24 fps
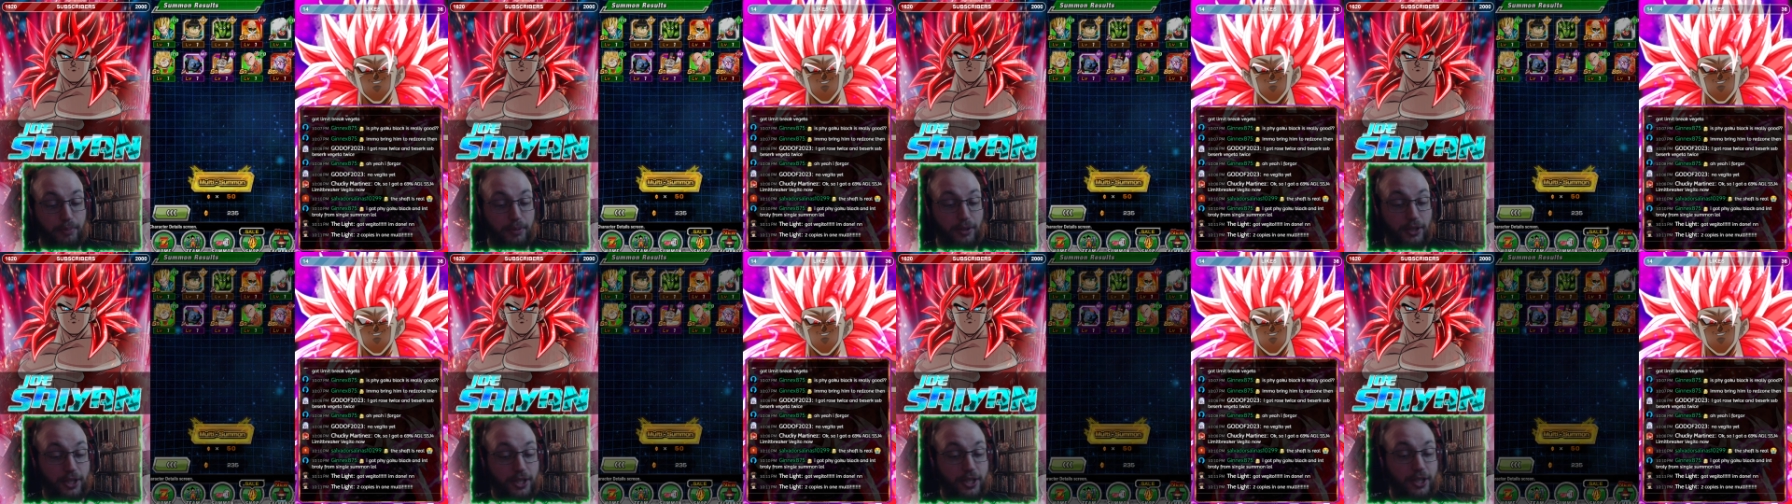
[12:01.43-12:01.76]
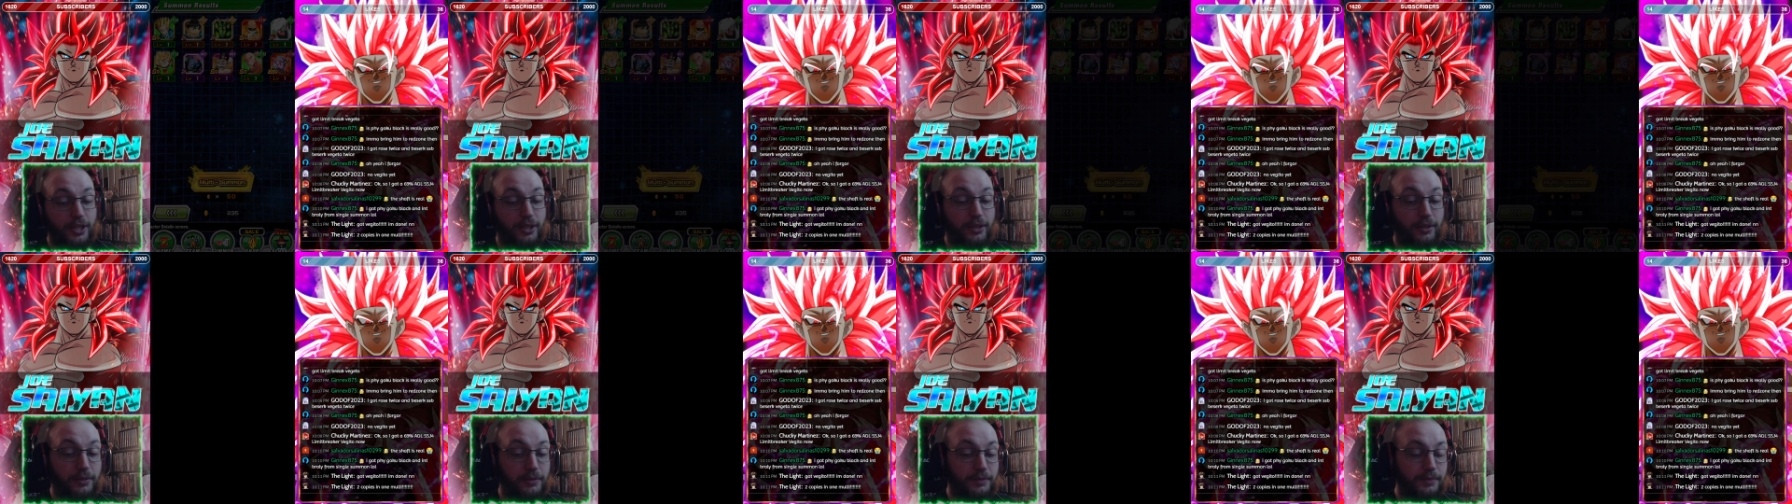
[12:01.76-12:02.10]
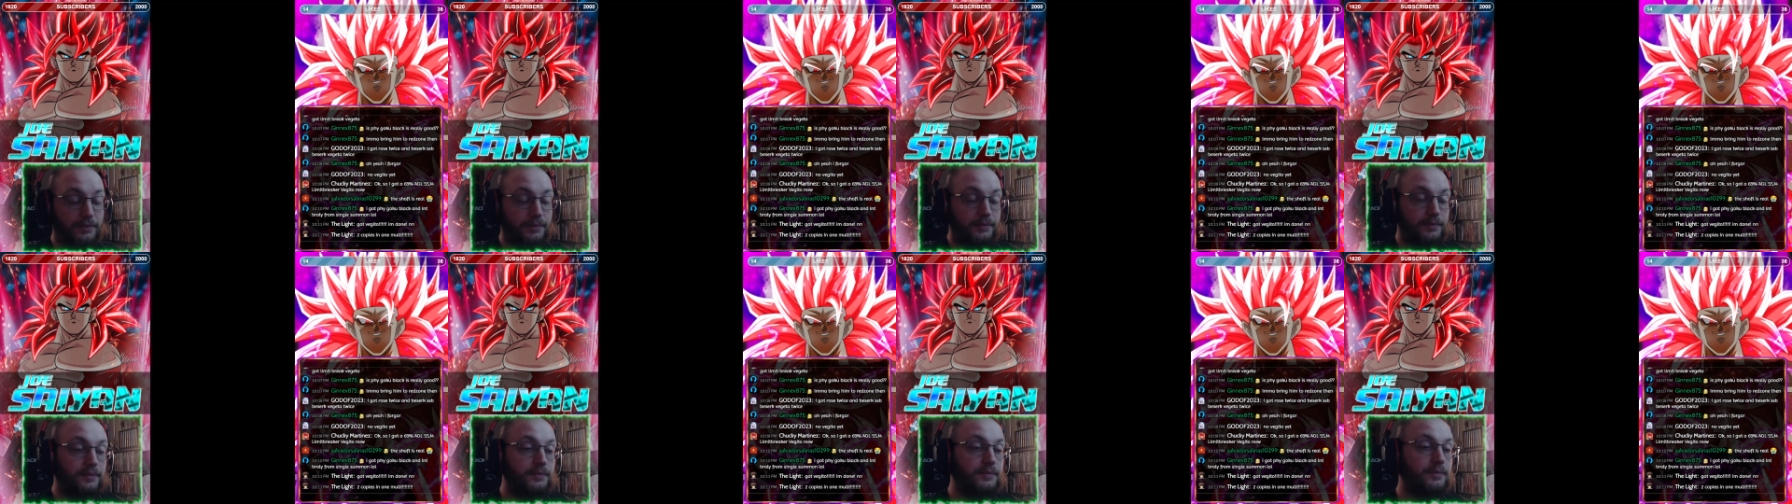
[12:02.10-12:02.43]
pushing.
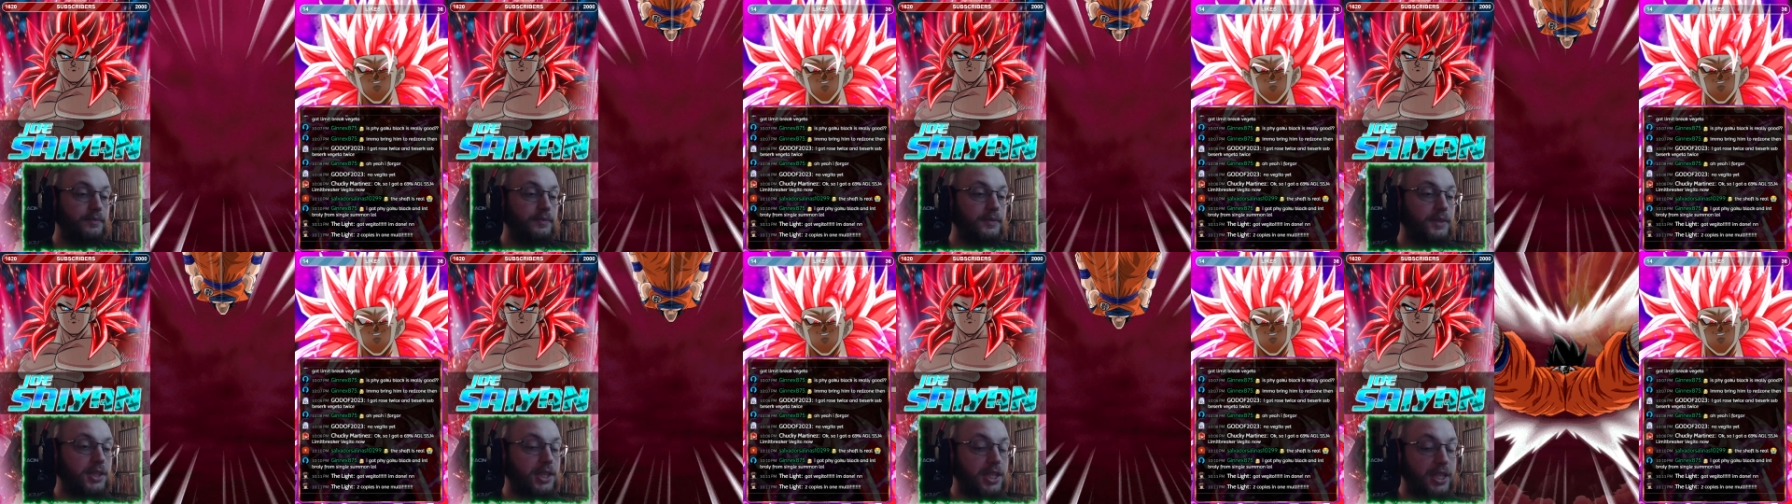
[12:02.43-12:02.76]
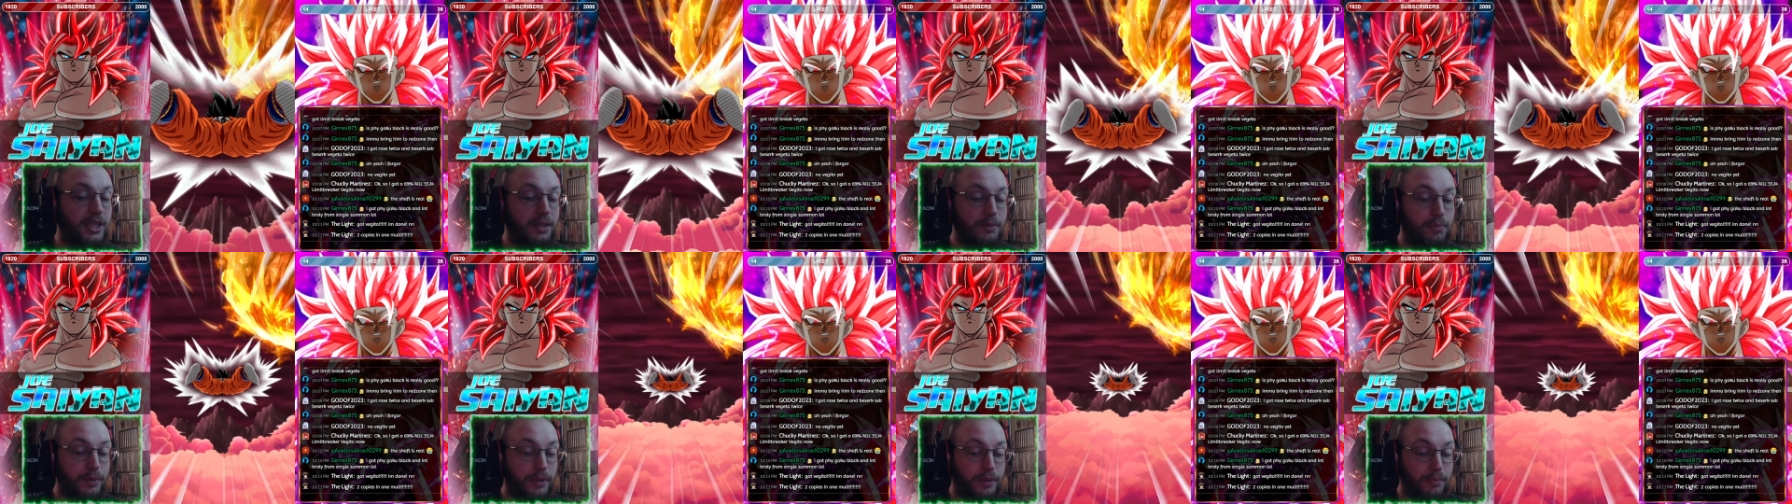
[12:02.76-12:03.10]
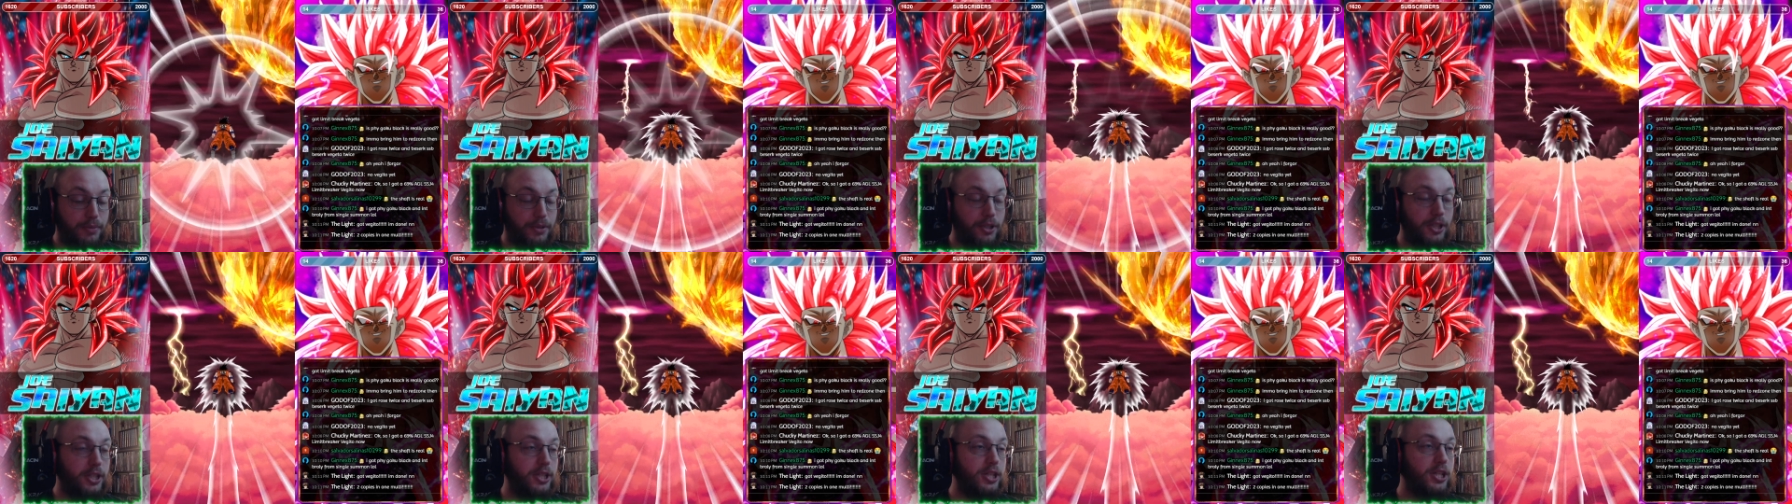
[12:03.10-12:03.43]
Keep it
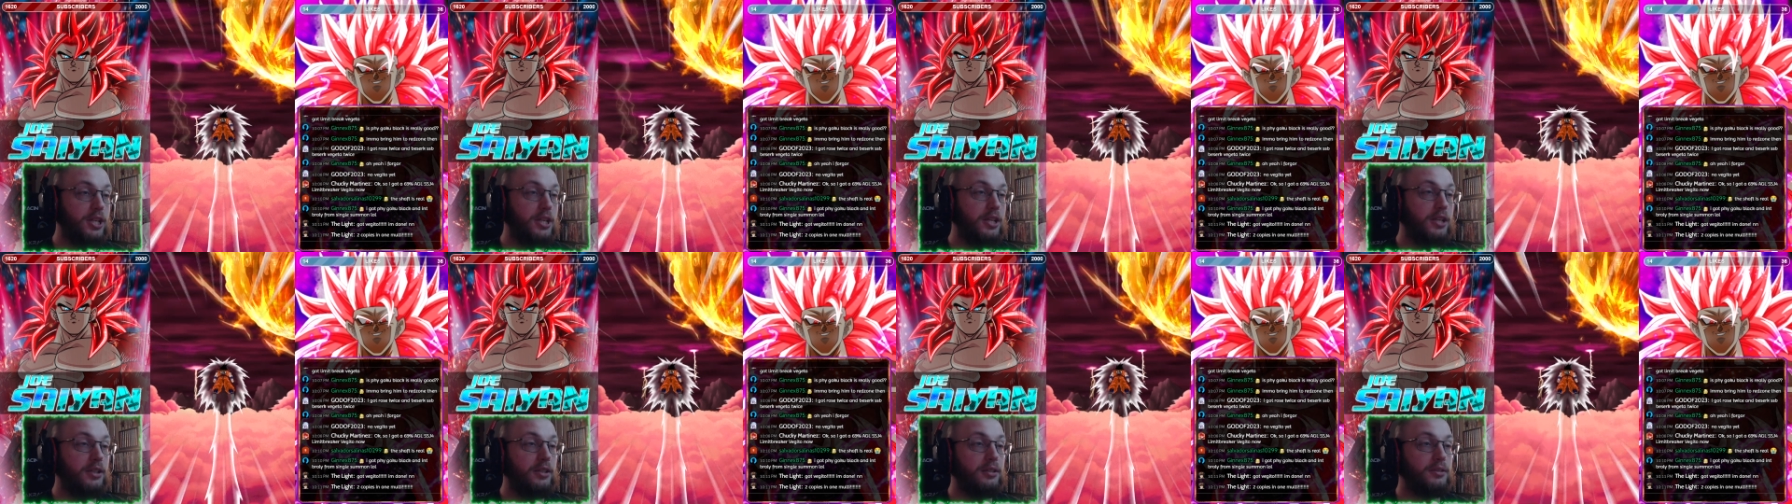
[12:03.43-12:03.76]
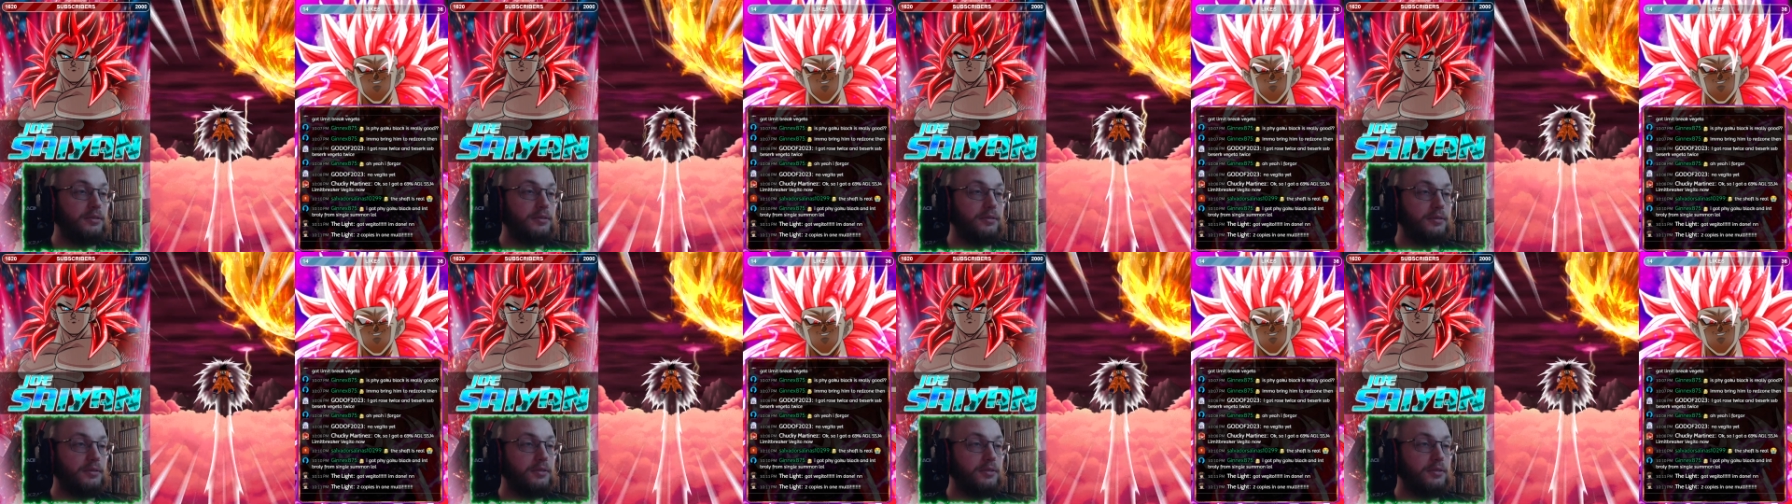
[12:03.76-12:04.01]
pushing.